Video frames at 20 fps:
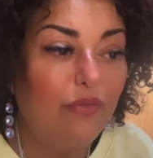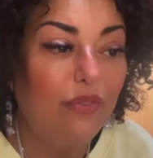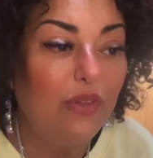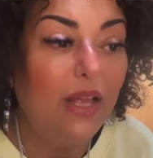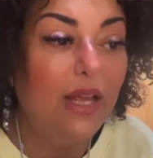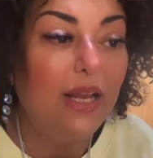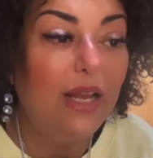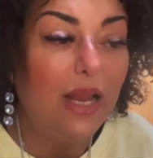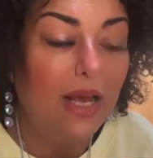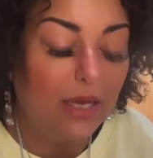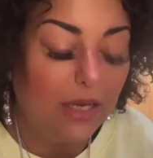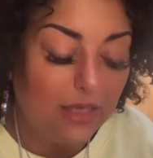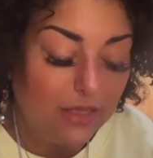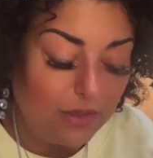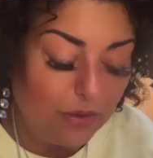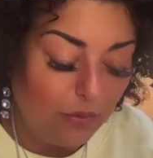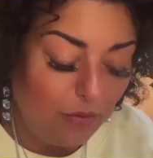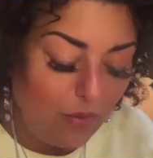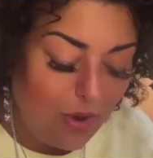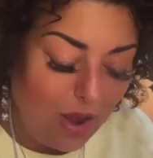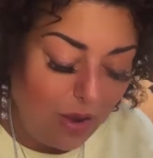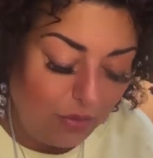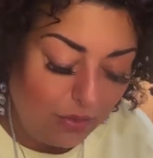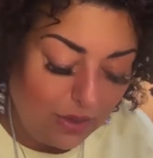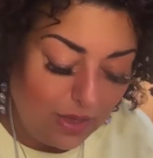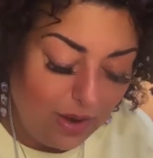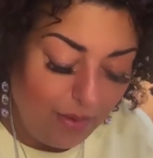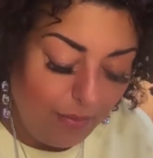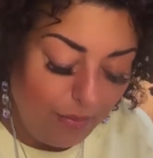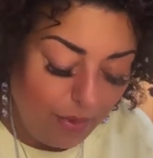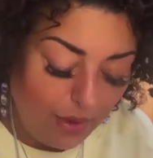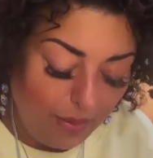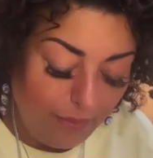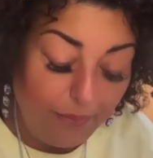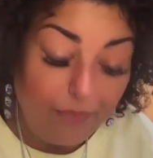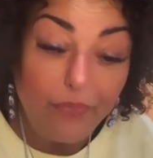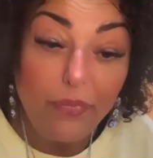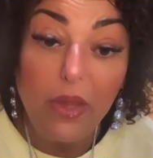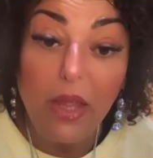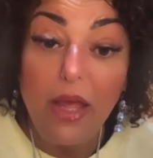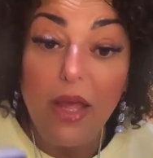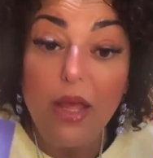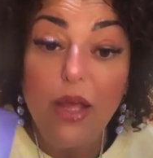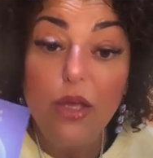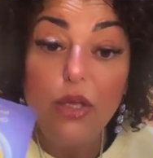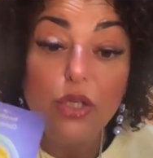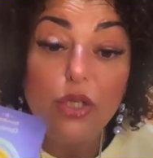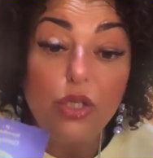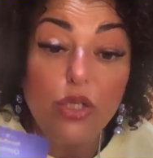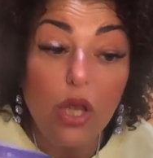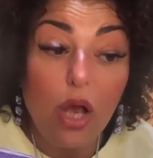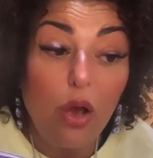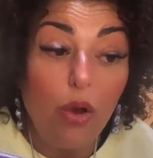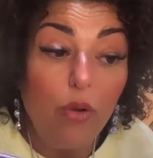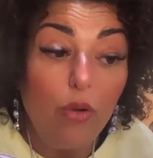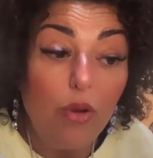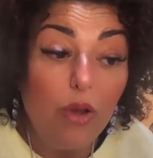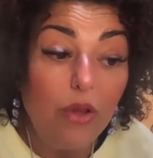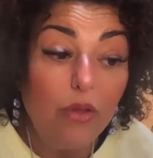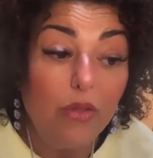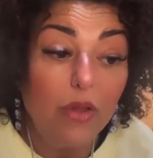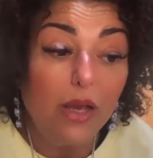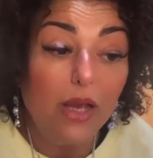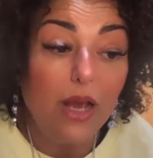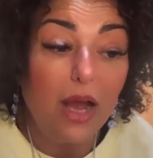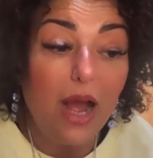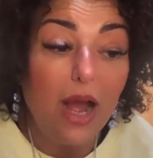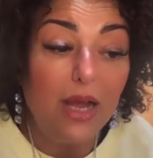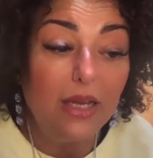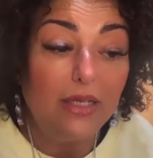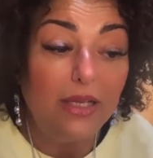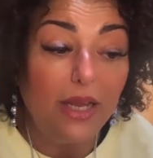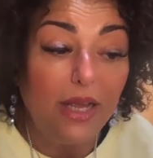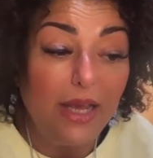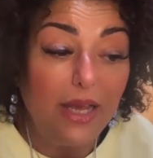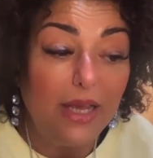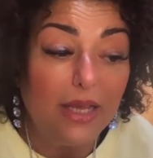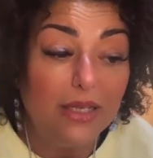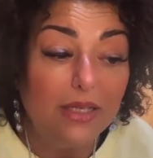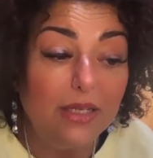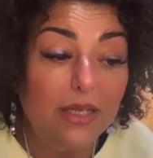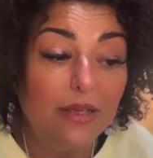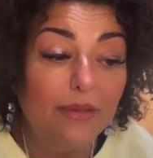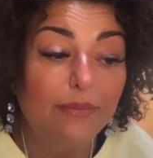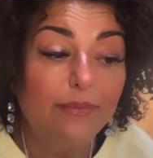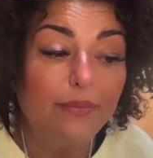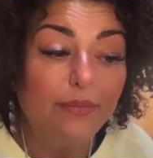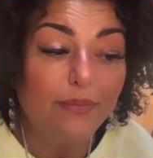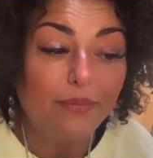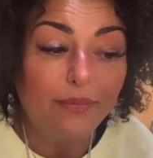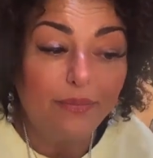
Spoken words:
15, like it's a round number. So the card is